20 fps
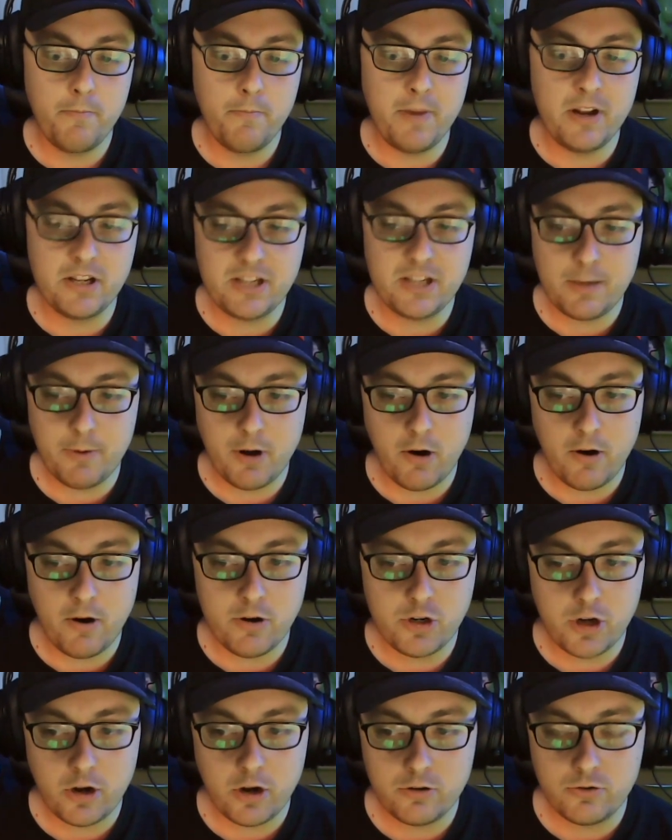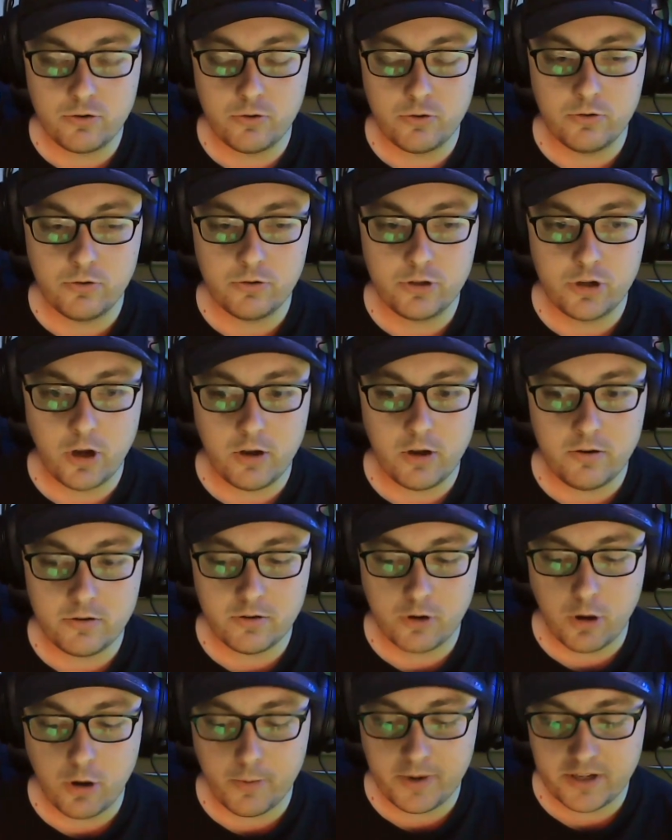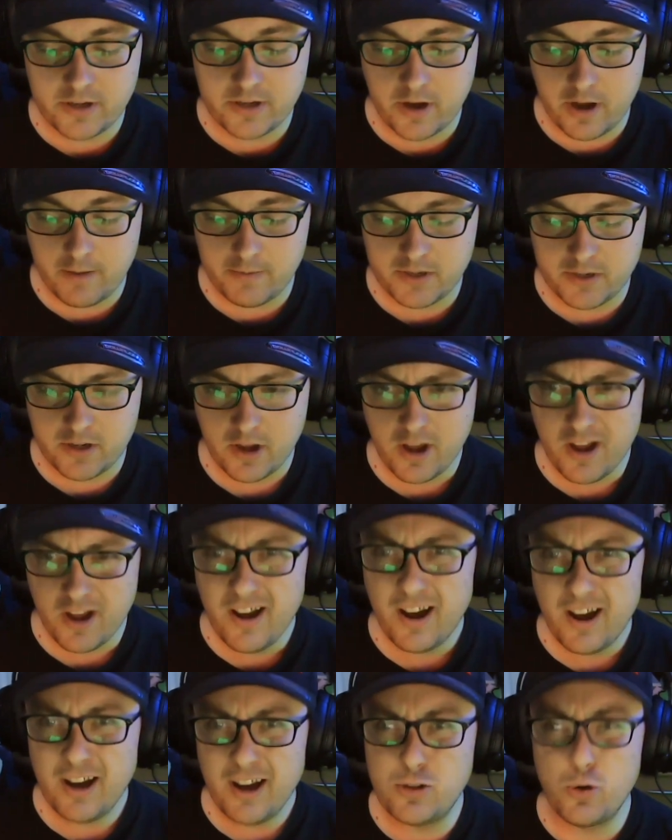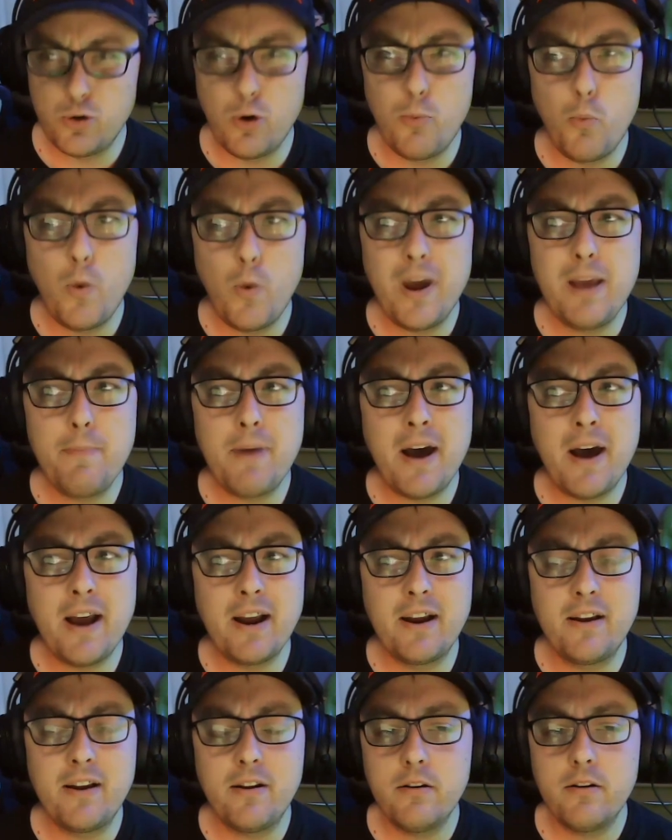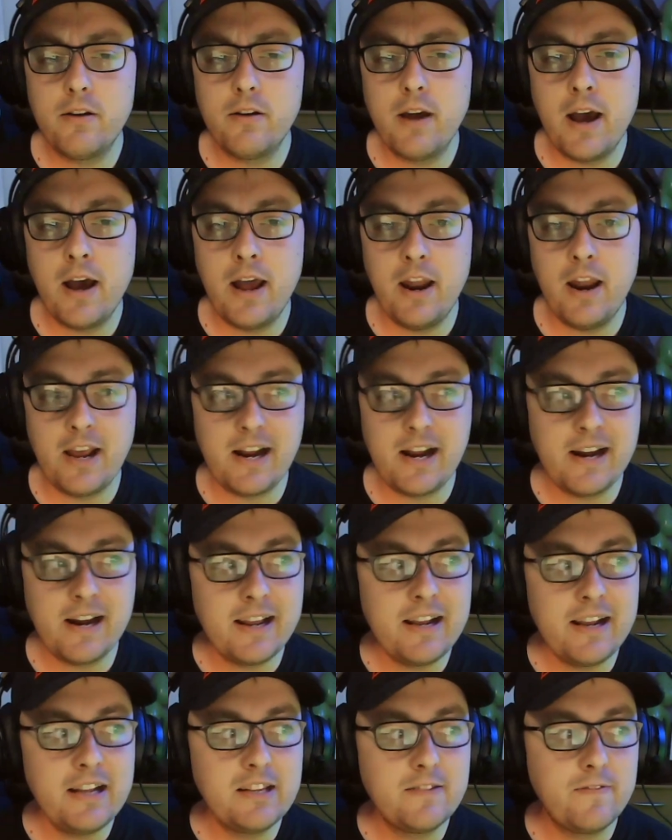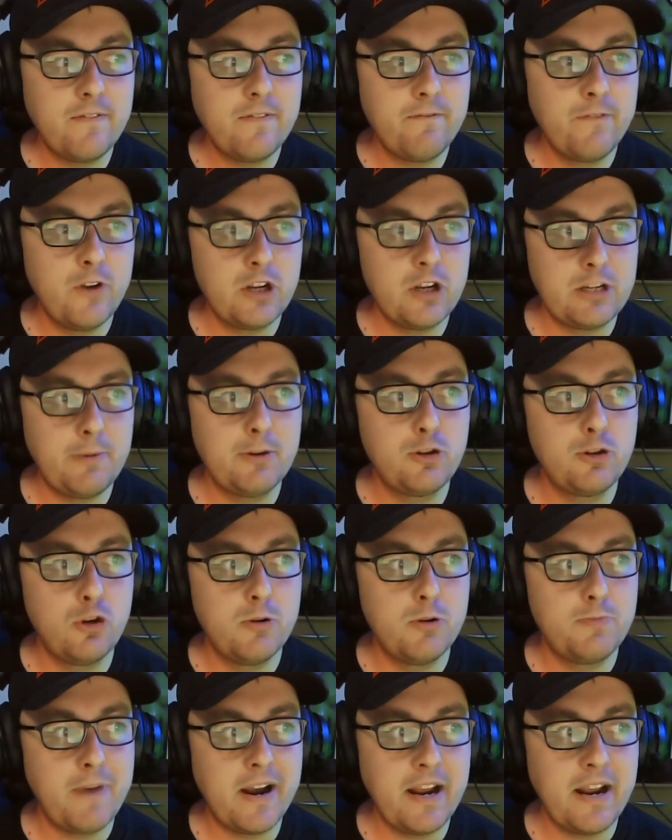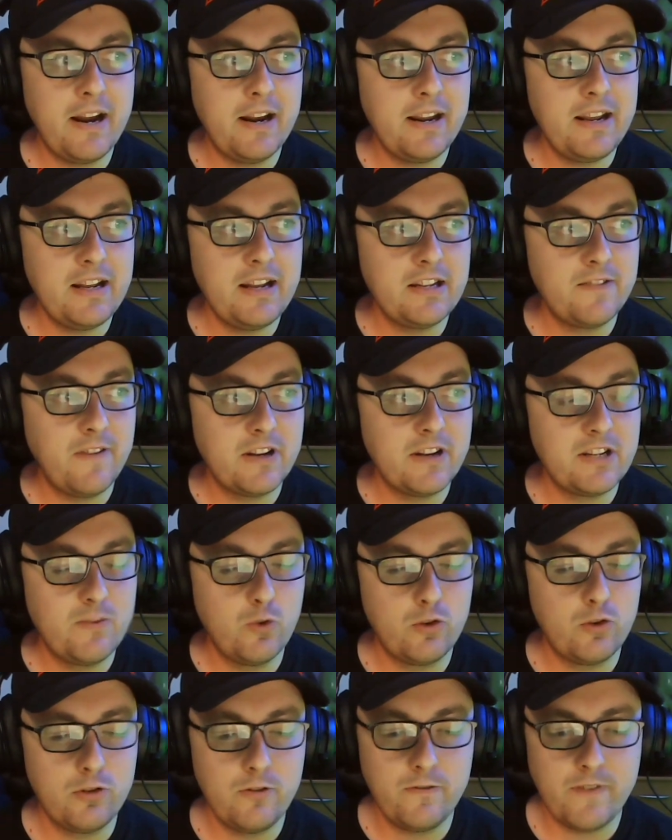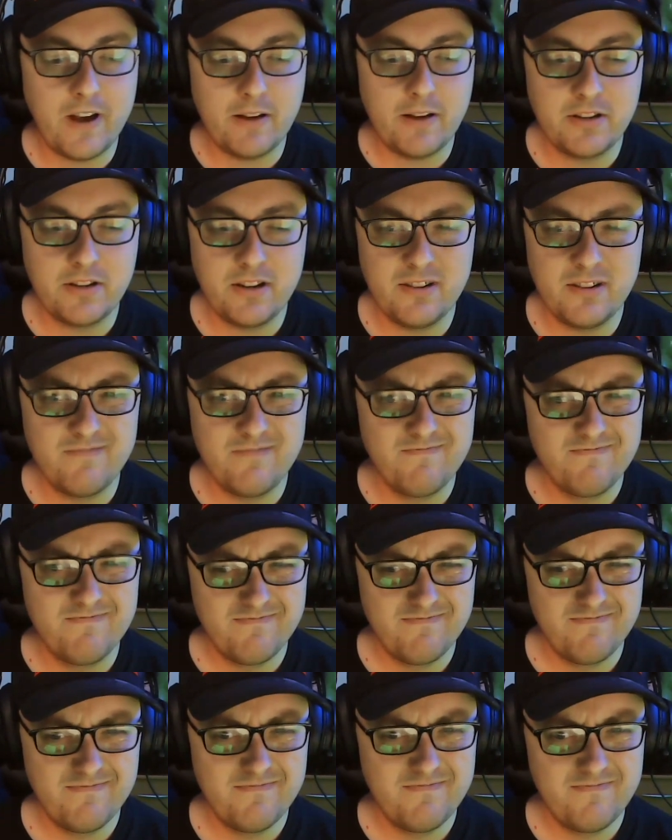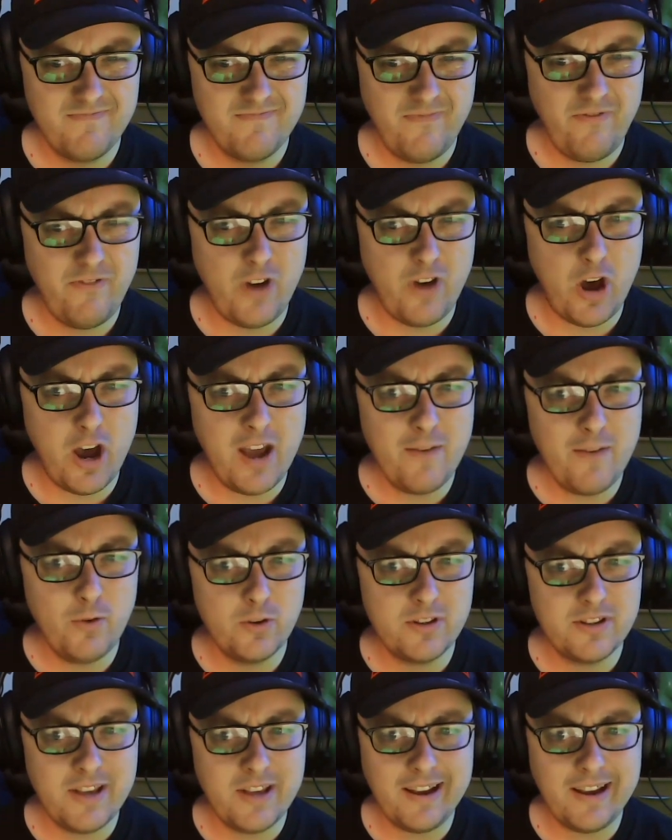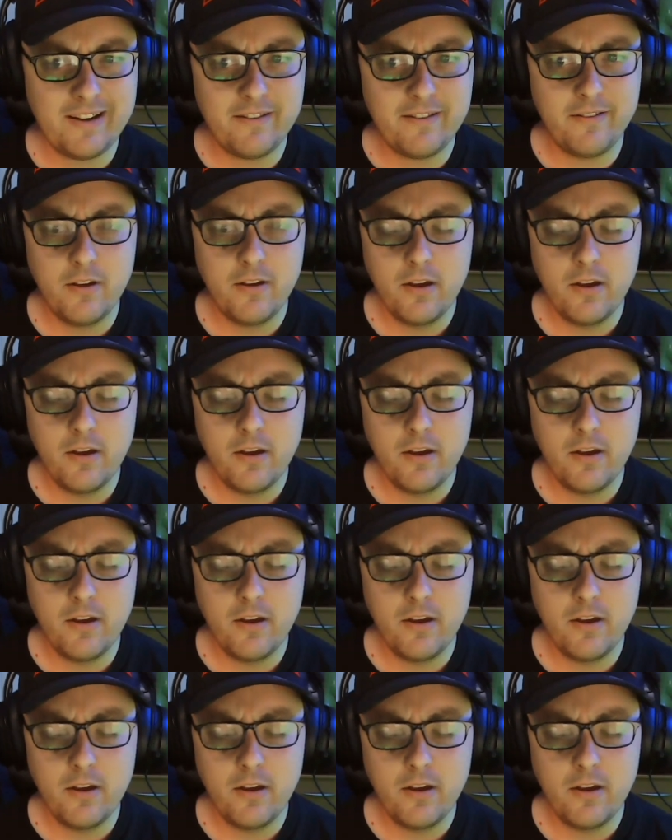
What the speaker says: Been to see them on our own shows a couple of times. I saw them way back at Leeds. First time I saw them was back in Leeds Festival 2005 or 6.